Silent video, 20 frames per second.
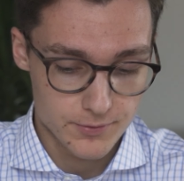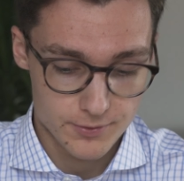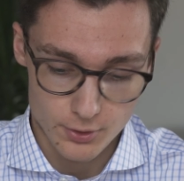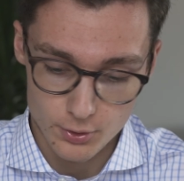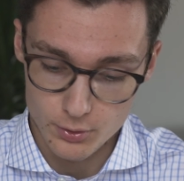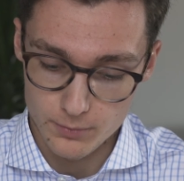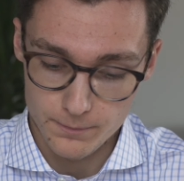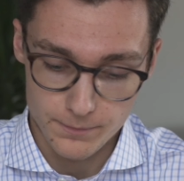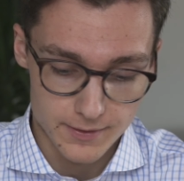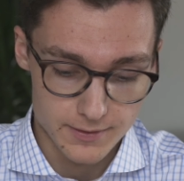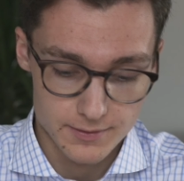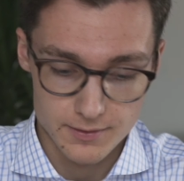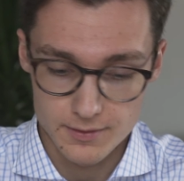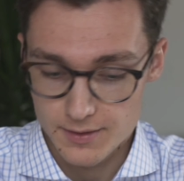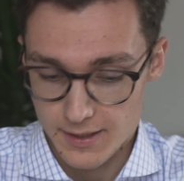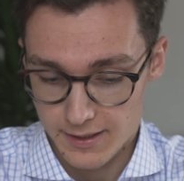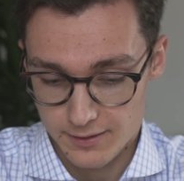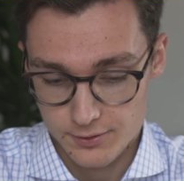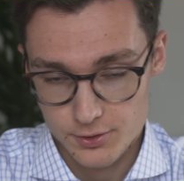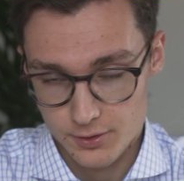so this
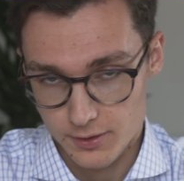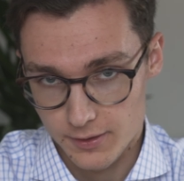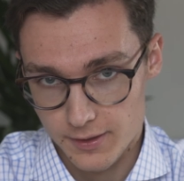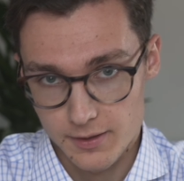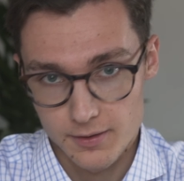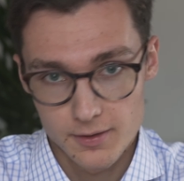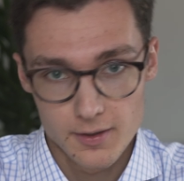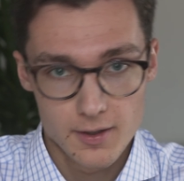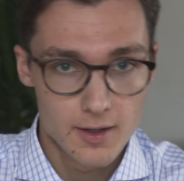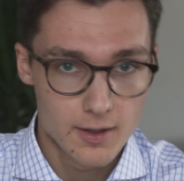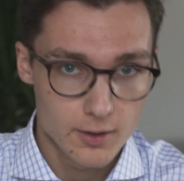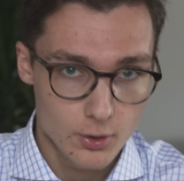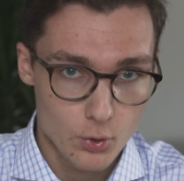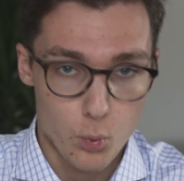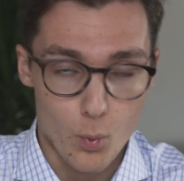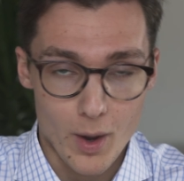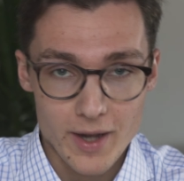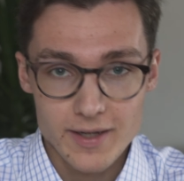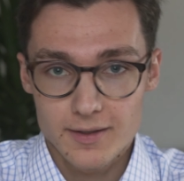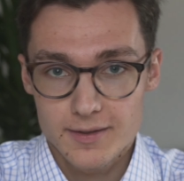is actually
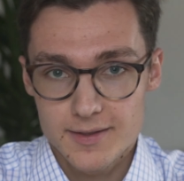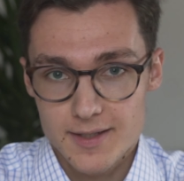quite